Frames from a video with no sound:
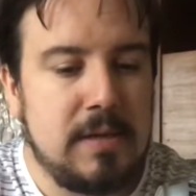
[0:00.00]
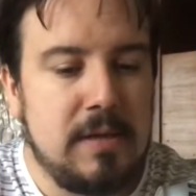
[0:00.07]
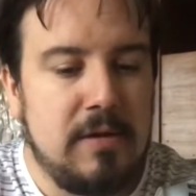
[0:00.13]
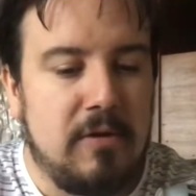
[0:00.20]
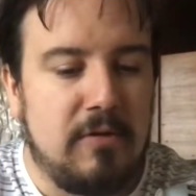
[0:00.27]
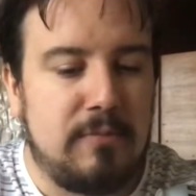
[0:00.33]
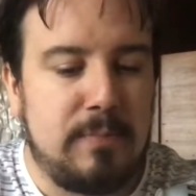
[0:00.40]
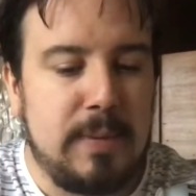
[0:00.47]

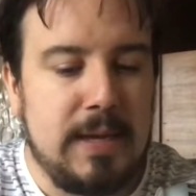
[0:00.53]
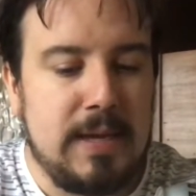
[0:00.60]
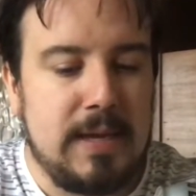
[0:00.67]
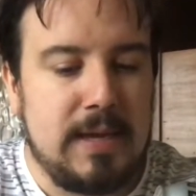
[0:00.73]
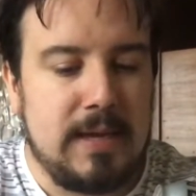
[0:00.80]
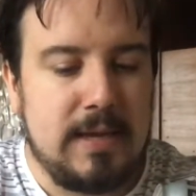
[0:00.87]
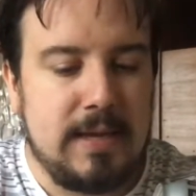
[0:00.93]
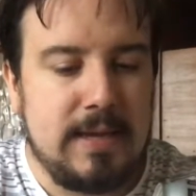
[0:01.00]
of
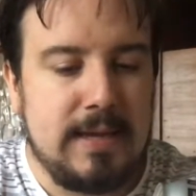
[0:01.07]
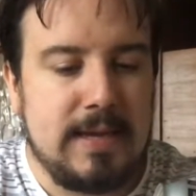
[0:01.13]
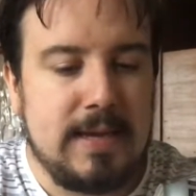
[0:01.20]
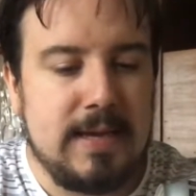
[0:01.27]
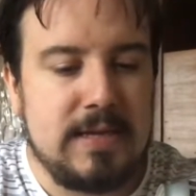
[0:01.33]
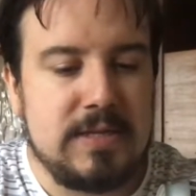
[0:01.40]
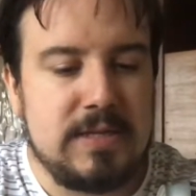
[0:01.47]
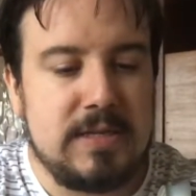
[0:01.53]
beer in
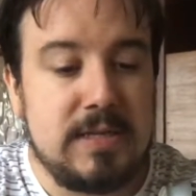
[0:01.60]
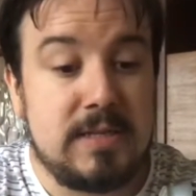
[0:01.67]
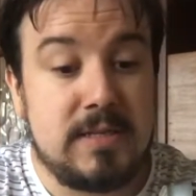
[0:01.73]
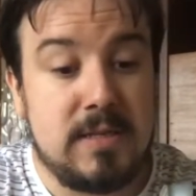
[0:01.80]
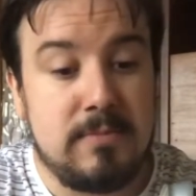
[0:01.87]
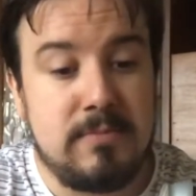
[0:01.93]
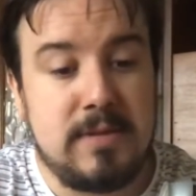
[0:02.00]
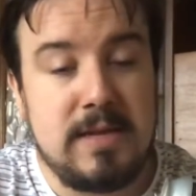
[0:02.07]
case there's
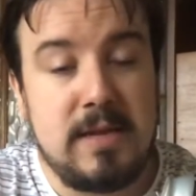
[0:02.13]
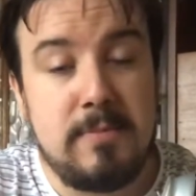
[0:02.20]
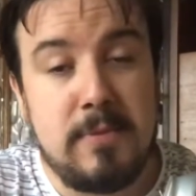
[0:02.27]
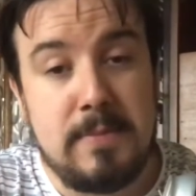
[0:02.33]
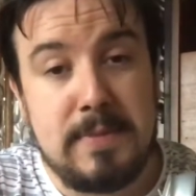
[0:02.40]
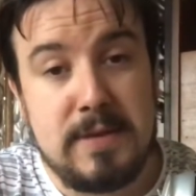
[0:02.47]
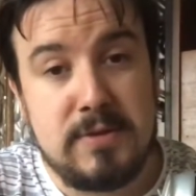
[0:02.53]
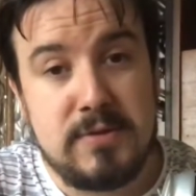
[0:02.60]
something you might
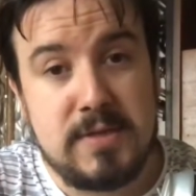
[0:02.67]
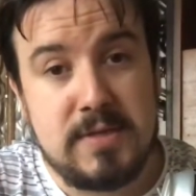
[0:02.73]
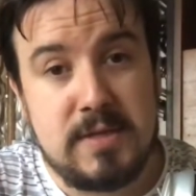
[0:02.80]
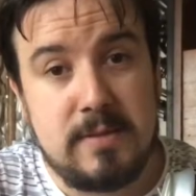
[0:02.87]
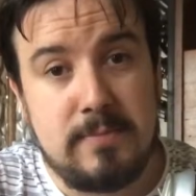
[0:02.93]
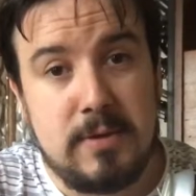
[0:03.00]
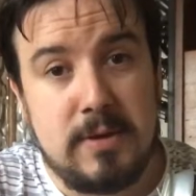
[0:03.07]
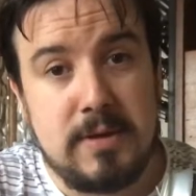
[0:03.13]
be interested in
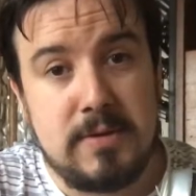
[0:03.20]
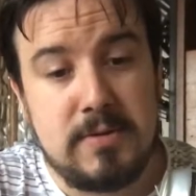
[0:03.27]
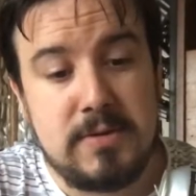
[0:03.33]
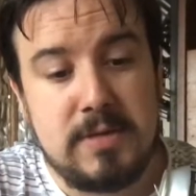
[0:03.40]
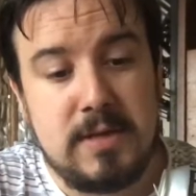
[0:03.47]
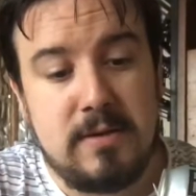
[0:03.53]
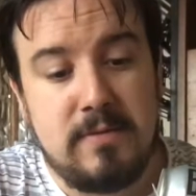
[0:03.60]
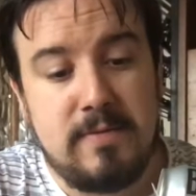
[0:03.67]
buying
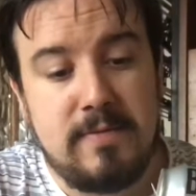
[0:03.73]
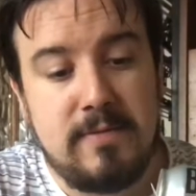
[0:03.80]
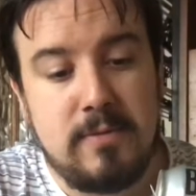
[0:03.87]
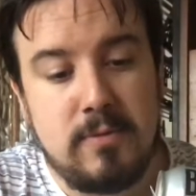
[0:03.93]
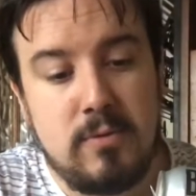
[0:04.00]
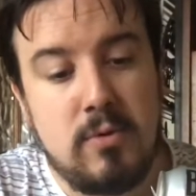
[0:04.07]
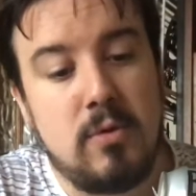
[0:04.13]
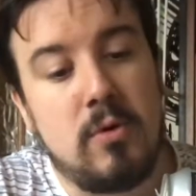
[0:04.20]
yourself
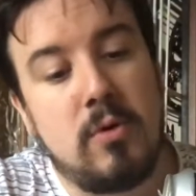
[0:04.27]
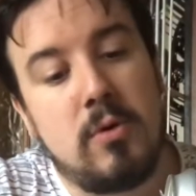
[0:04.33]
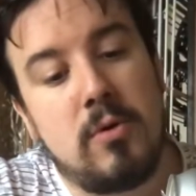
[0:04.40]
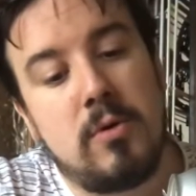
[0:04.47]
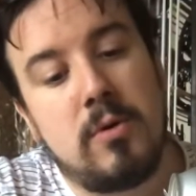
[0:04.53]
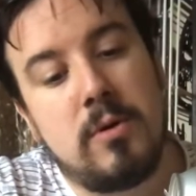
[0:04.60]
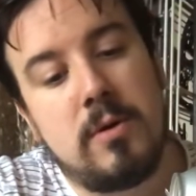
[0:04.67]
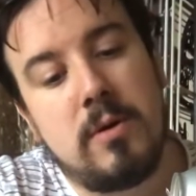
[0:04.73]
or